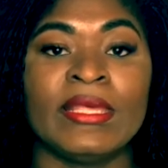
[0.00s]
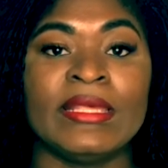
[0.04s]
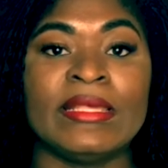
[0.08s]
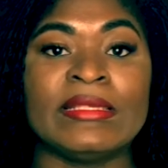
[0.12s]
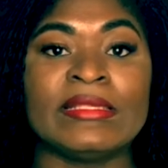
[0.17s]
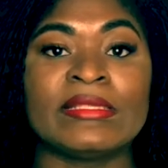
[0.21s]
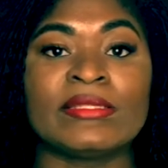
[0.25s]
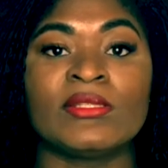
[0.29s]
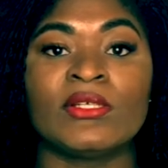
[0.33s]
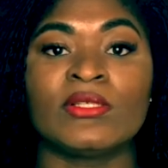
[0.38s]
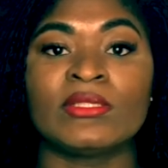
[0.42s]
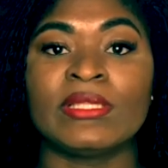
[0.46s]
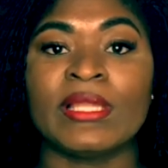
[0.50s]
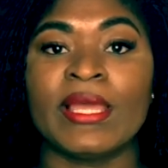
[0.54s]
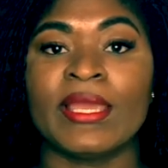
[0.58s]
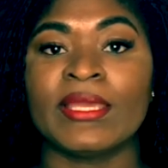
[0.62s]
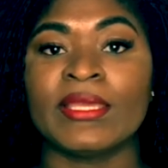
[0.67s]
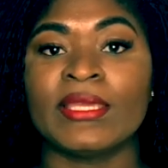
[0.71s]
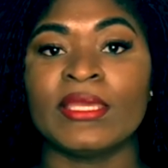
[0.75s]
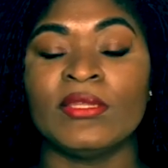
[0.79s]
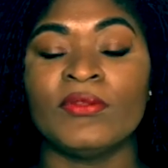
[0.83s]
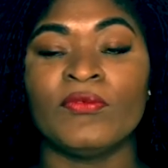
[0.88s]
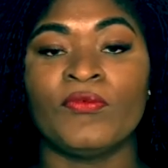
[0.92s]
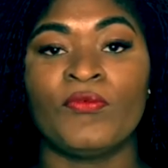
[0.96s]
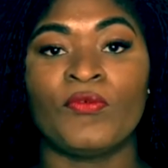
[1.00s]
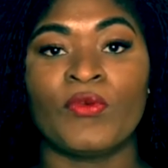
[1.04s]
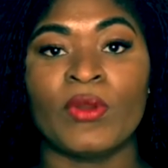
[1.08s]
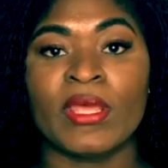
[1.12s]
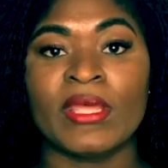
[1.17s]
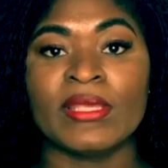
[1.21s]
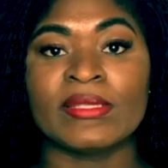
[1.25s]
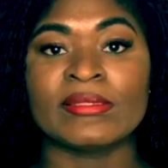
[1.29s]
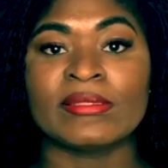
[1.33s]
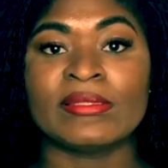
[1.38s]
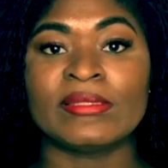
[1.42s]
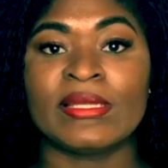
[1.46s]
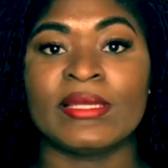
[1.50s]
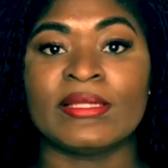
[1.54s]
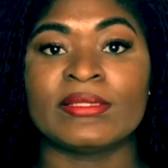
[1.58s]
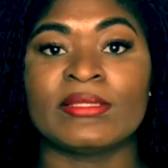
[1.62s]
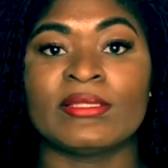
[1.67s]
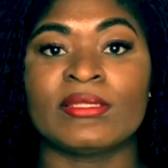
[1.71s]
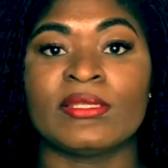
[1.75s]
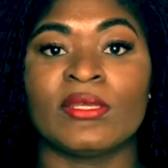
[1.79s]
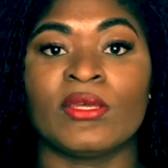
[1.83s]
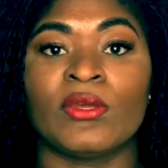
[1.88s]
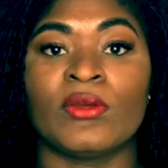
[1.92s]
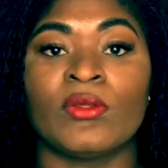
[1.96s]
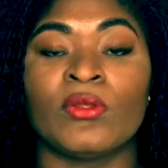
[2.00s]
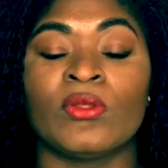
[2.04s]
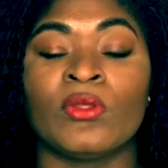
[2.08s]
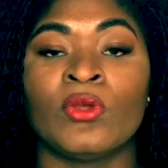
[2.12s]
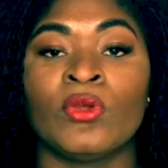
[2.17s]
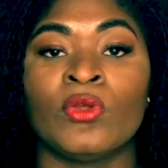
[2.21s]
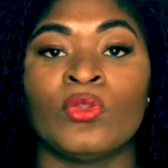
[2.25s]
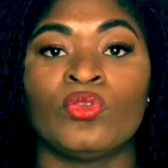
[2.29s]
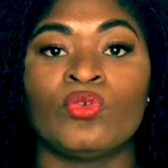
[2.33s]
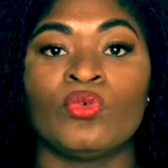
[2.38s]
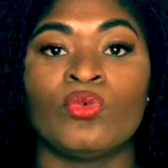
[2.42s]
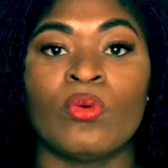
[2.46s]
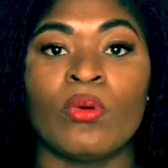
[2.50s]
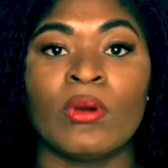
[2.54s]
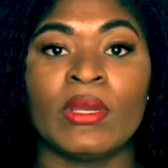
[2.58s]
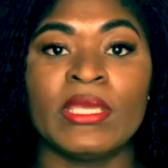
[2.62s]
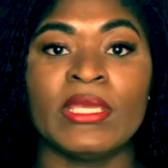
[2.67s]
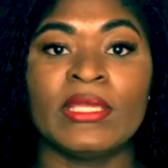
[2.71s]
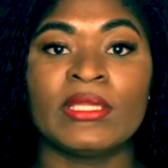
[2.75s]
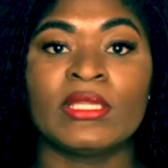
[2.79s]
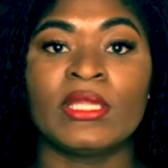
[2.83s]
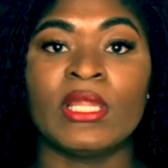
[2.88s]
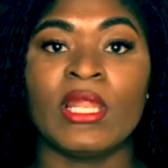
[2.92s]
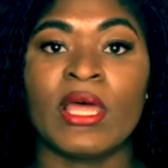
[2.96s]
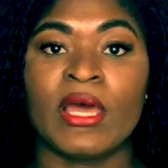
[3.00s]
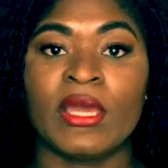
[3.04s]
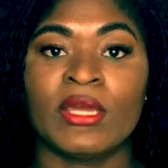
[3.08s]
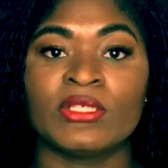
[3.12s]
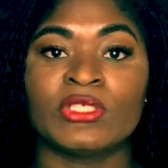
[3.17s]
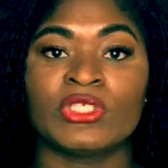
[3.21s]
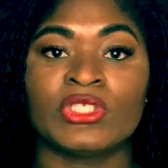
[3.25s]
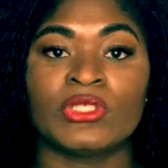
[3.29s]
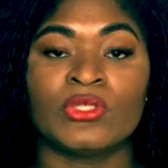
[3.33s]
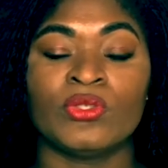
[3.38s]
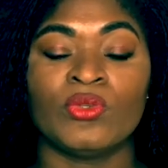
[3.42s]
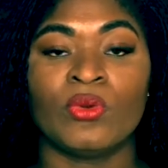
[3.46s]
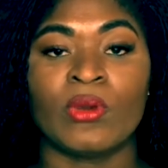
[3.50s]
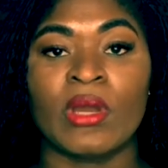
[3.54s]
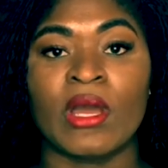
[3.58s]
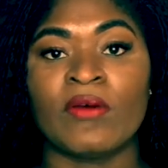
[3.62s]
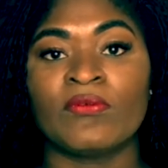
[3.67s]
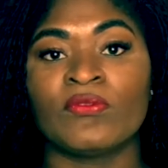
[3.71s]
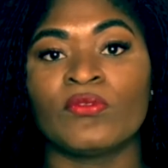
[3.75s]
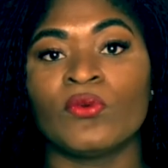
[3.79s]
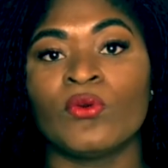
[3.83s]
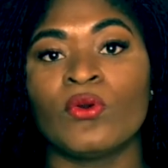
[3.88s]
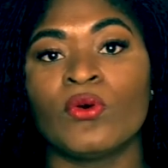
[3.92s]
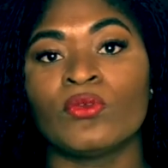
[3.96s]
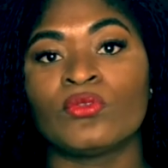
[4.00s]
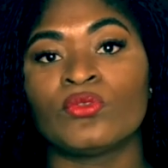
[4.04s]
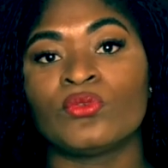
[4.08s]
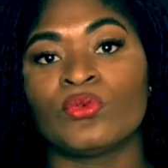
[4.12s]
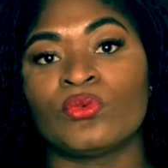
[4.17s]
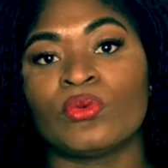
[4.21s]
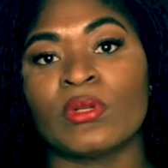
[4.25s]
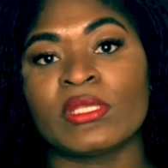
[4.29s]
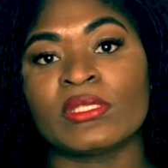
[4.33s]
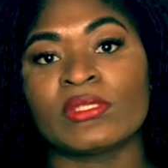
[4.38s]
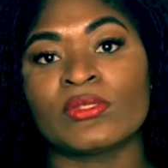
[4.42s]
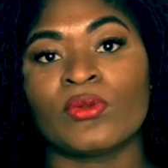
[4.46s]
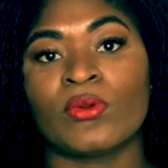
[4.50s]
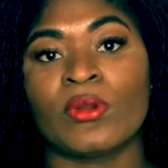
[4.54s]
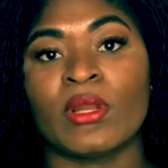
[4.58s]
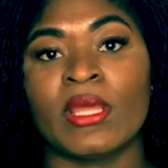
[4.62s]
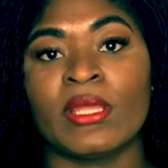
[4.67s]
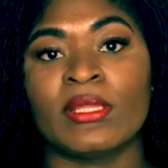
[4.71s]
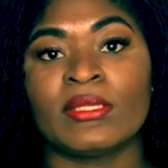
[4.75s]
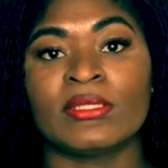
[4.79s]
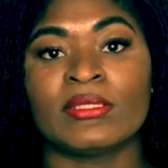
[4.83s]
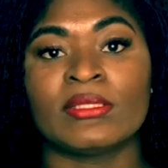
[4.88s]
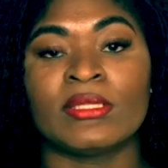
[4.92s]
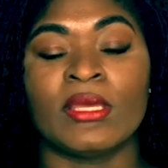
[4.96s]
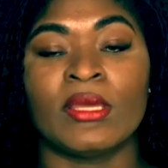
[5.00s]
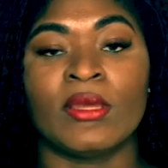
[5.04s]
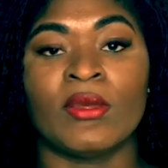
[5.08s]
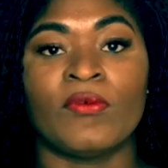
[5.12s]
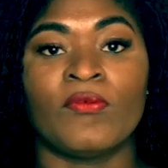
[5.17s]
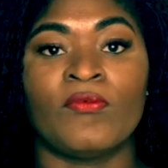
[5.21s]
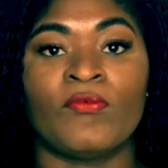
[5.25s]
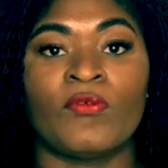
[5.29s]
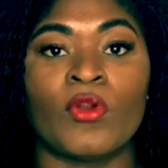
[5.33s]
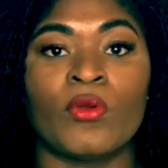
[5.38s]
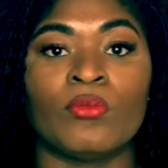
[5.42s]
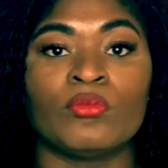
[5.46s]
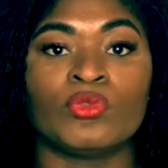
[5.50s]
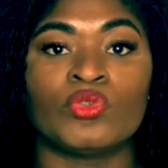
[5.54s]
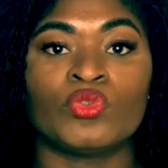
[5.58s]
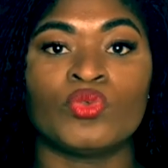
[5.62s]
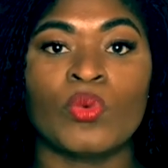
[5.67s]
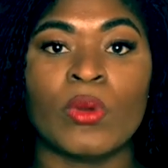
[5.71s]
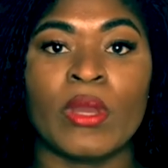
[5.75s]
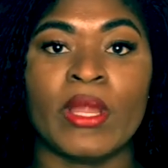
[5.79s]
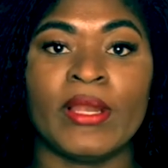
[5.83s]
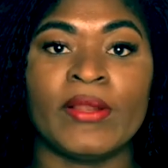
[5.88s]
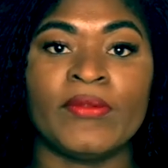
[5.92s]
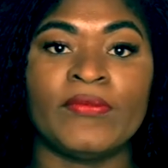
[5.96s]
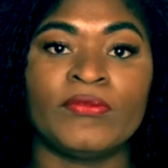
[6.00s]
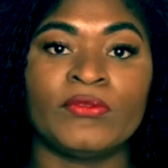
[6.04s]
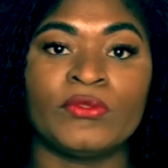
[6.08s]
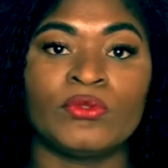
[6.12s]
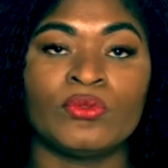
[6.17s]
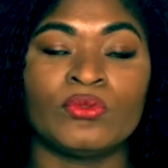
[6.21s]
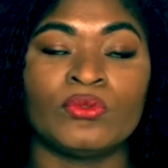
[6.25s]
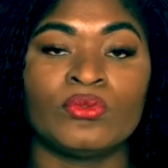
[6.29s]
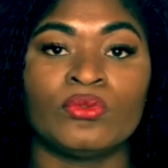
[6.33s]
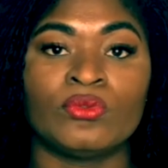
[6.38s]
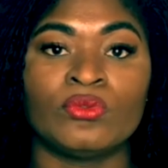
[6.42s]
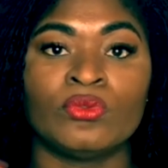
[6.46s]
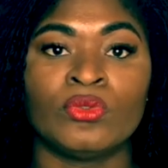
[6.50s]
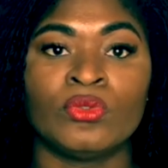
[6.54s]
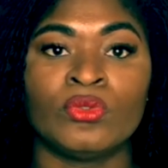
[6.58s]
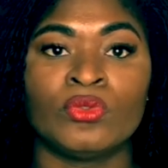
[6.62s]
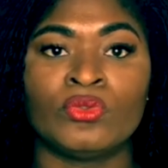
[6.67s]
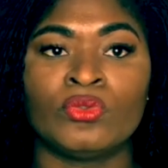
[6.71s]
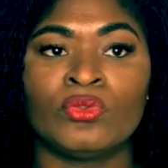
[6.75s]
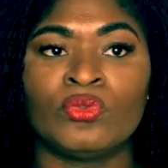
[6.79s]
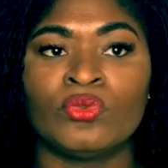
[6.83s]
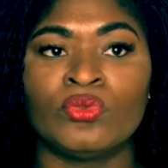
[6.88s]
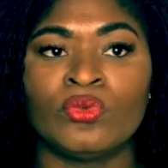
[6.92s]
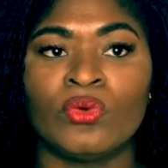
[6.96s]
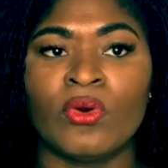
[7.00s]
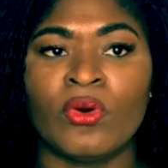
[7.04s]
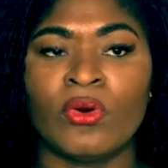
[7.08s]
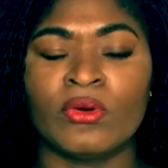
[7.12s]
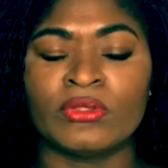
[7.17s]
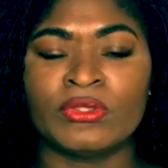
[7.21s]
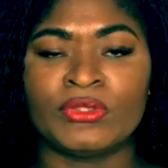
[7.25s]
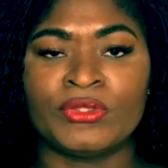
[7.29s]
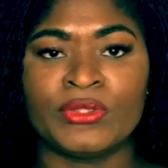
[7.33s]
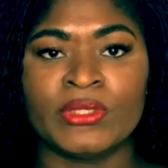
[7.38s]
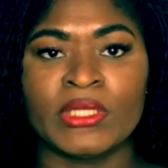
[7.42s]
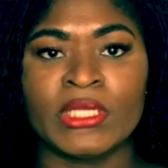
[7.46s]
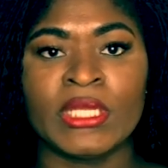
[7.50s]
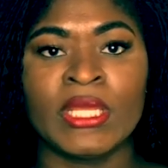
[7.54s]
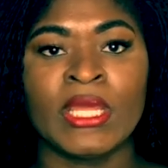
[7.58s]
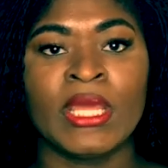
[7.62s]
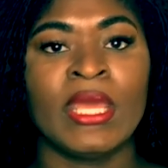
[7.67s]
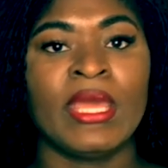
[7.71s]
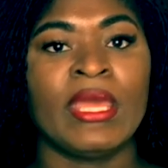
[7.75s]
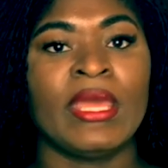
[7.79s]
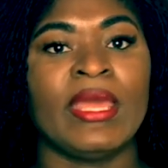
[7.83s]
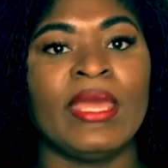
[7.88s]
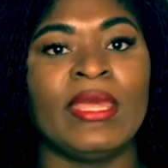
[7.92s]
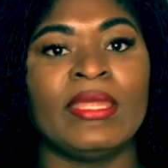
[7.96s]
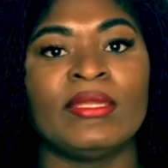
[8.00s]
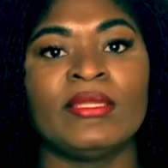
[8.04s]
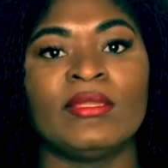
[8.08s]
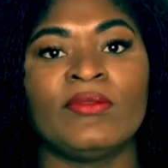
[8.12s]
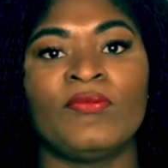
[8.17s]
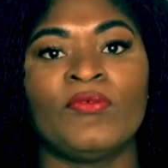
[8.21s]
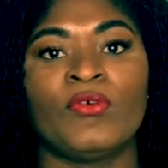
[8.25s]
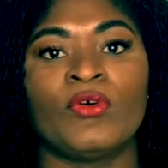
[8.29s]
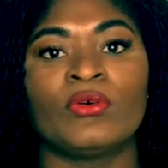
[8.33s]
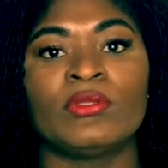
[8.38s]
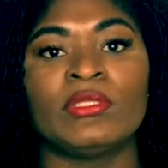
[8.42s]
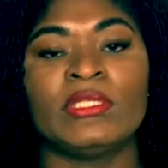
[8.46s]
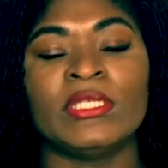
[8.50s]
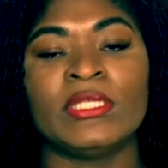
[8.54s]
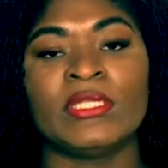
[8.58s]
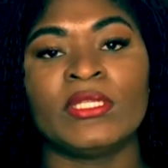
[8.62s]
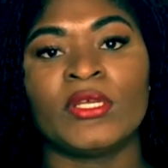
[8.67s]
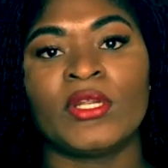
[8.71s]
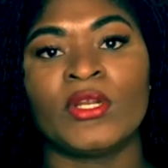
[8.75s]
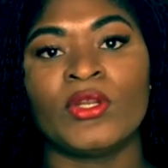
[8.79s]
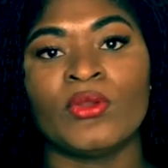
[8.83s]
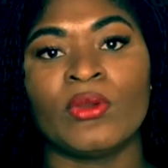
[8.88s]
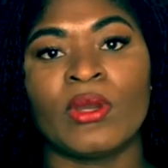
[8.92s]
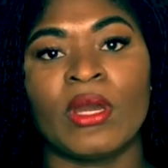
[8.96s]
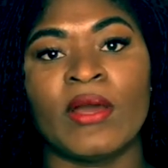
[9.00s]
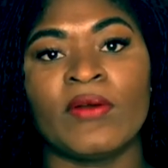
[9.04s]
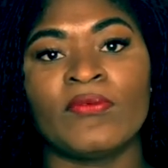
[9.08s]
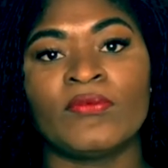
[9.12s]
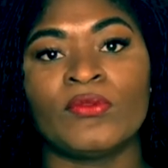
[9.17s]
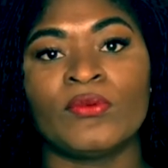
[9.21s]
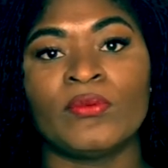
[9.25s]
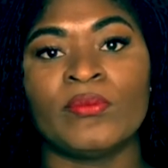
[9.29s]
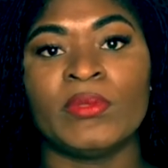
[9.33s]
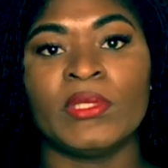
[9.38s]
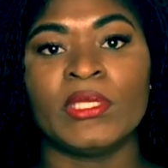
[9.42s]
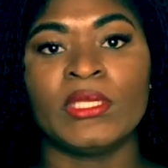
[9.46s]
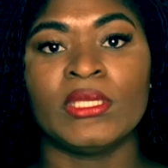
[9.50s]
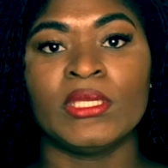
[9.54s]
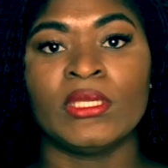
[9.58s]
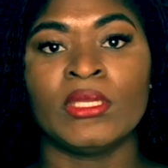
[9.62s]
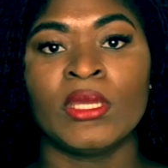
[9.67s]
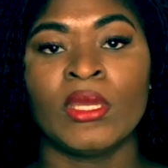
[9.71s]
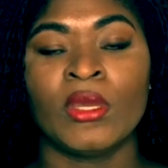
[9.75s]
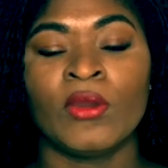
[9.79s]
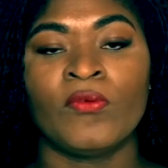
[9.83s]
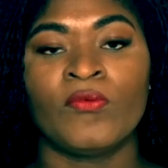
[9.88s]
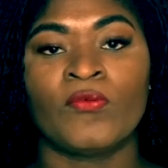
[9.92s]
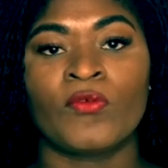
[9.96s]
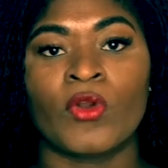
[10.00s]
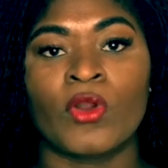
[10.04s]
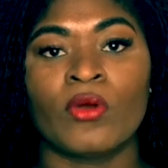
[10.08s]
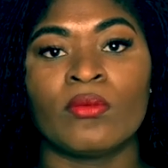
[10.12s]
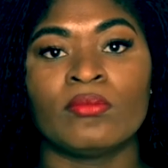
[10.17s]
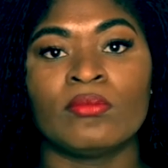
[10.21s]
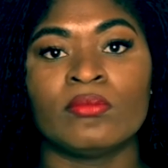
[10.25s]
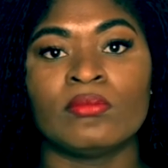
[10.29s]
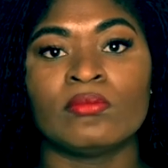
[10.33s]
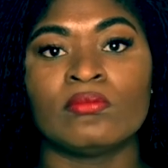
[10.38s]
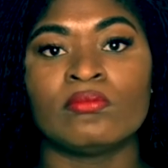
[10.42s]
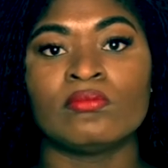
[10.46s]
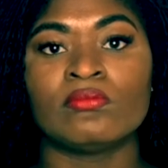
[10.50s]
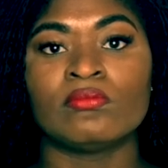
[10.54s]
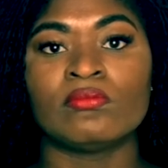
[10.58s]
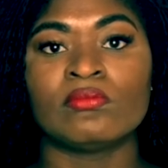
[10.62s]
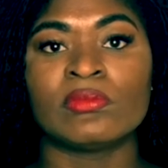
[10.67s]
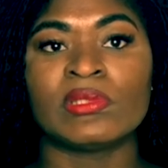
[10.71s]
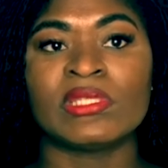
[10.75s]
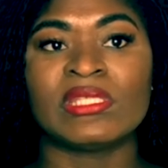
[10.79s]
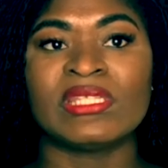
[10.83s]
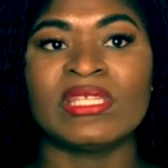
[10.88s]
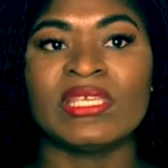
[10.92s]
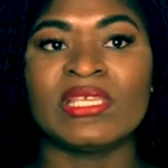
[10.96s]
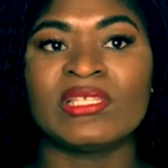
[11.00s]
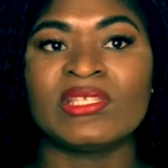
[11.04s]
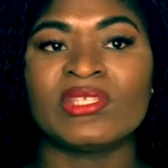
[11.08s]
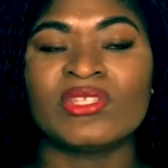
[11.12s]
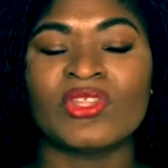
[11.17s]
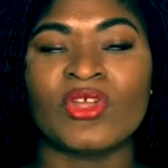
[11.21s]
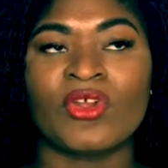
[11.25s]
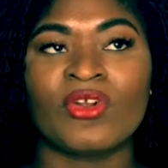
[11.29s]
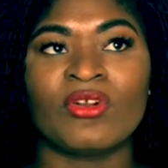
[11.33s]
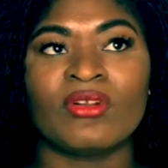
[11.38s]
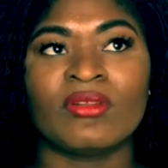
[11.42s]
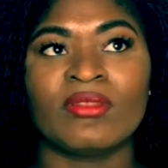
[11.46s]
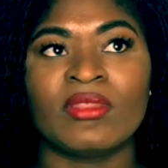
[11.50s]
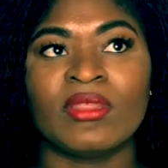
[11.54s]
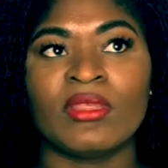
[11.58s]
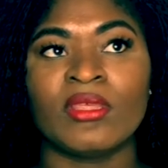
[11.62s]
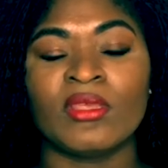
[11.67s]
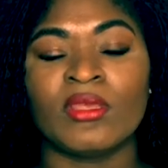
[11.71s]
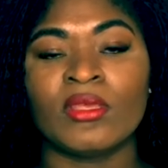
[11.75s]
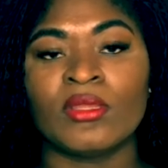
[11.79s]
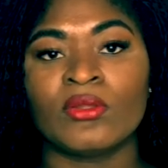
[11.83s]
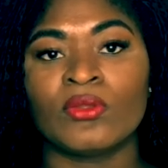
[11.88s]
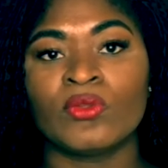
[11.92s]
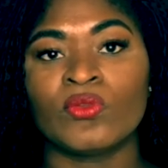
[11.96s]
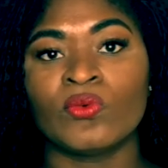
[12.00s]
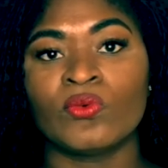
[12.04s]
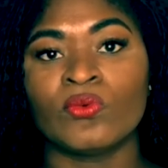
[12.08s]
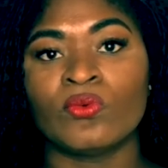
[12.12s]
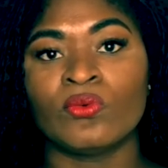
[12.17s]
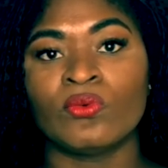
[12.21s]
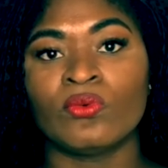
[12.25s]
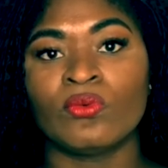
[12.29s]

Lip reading: It's not like in France that to eat lunch you have to go to restaurant from 12 to 2 or 3, and for dinner you have to be from 6:30 to